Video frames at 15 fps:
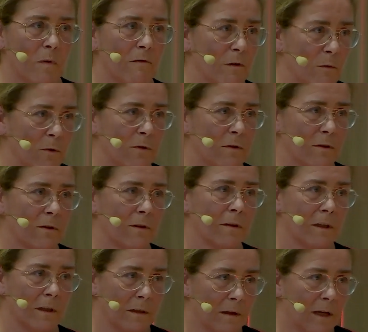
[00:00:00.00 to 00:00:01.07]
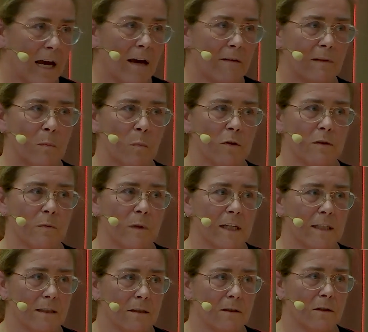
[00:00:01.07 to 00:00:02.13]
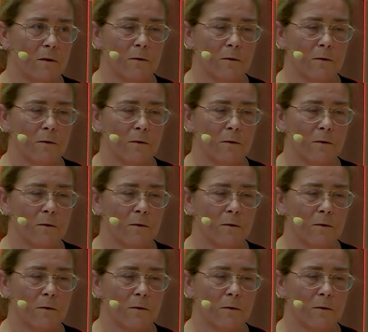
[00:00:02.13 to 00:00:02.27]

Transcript: But we also have the possibility to